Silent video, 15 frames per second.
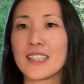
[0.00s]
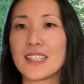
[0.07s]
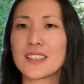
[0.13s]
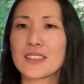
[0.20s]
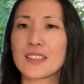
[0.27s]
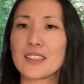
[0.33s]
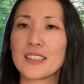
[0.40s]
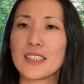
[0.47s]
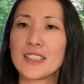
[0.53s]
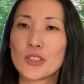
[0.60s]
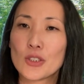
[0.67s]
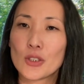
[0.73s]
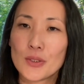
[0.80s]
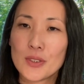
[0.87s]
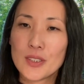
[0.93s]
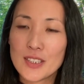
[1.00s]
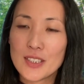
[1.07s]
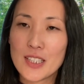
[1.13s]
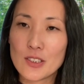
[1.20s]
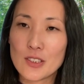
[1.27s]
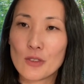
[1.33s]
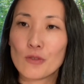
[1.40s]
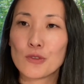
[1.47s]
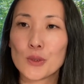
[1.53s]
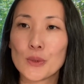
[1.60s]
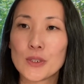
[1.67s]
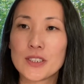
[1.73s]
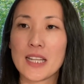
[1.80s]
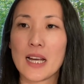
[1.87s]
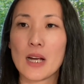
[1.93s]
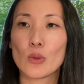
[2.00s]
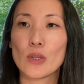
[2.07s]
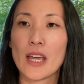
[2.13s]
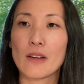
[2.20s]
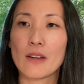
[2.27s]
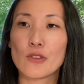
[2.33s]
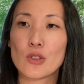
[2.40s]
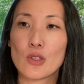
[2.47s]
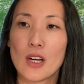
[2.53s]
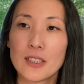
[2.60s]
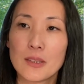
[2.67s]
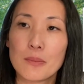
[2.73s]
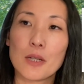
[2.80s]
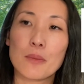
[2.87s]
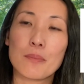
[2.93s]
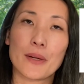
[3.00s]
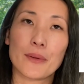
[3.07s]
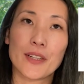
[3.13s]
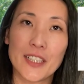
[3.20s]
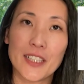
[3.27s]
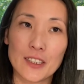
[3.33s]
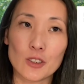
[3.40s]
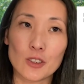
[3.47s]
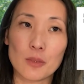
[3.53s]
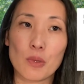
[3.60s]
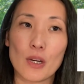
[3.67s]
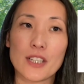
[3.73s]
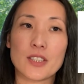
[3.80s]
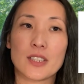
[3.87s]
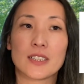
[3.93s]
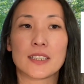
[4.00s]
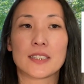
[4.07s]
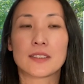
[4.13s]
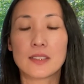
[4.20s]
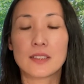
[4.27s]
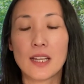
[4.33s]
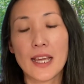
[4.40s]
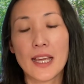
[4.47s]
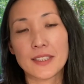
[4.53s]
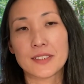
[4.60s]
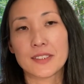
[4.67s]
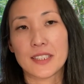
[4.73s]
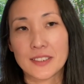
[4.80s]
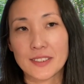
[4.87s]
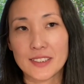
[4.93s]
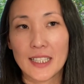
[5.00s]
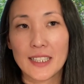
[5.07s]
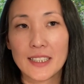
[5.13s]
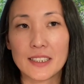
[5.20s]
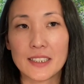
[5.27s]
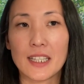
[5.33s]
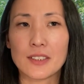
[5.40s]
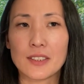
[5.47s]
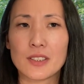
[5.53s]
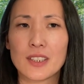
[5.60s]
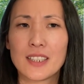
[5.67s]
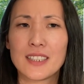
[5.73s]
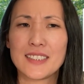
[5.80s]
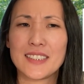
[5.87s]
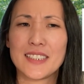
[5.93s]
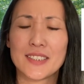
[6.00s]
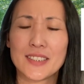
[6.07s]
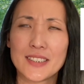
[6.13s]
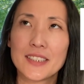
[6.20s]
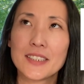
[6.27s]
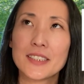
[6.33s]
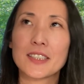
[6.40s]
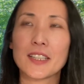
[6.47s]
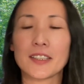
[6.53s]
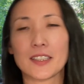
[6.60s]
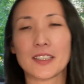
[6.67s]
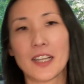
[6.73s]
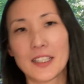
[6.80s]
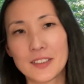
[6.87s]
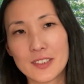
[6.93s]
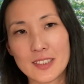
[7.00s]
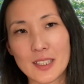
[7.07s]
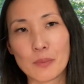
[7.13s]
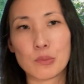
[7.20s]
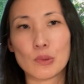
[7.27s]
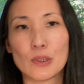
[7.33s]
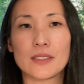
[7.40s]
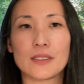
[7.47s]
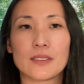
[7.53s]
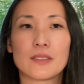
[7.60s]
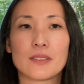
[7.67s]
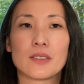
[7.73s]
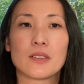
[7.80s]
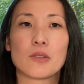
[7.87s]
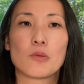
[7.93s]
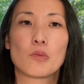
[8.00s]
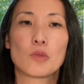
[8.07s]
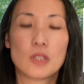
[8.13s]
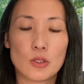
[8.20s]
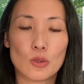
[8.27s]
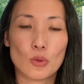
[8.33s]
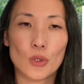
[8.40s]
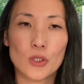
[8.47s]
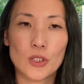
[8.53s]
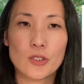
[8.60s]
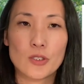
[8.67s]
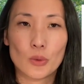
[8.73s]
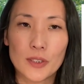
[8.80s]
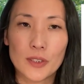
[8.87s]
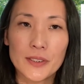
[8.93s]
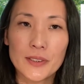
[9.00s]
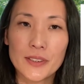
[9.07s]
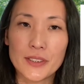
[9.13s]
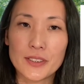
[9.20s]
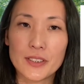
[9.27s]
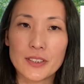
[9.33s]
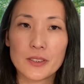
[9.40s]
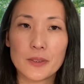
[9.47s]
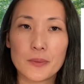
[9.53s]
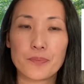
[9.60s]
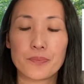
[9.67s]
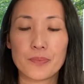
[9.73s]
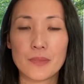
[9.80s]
In turn, this has influenced how we have thought about perinatal depression and anxiety as distinct and separate disorders or illnesses.